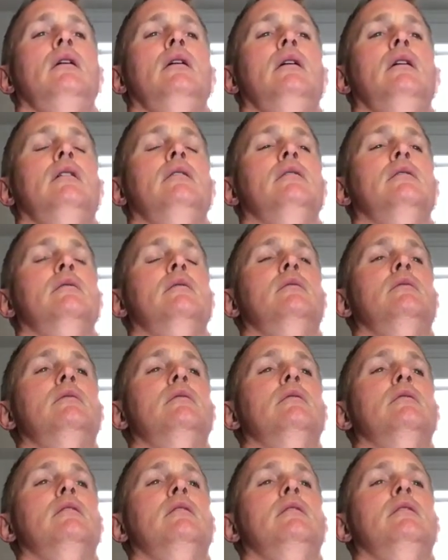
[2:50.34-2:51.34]
and just
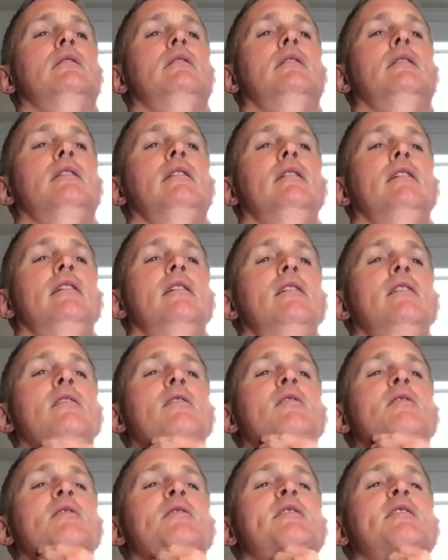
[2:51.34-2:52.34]
hold.
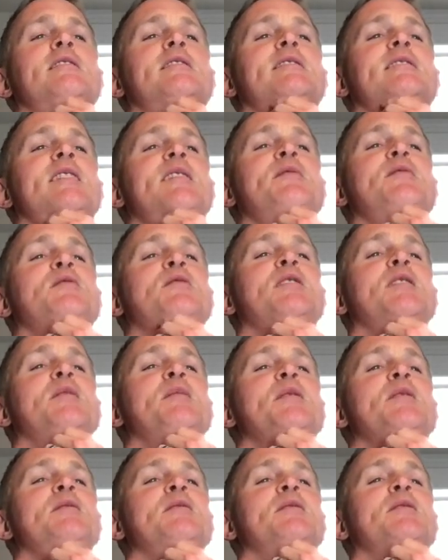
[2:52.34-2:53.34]
All of this stuff will come
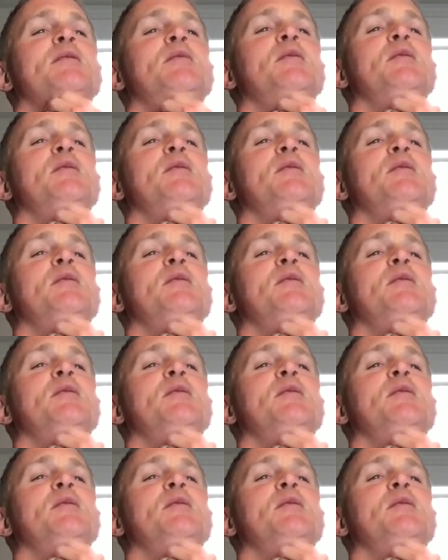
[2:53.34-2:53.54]
out.